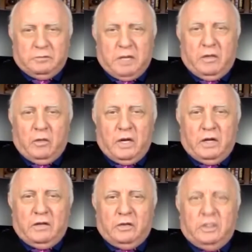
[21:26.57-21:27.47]
By the
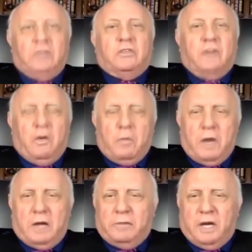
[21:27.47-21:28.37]
way, there is no
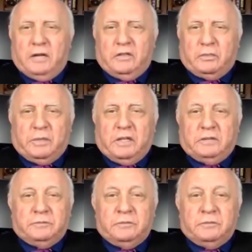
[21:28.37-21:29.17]
mind-body split.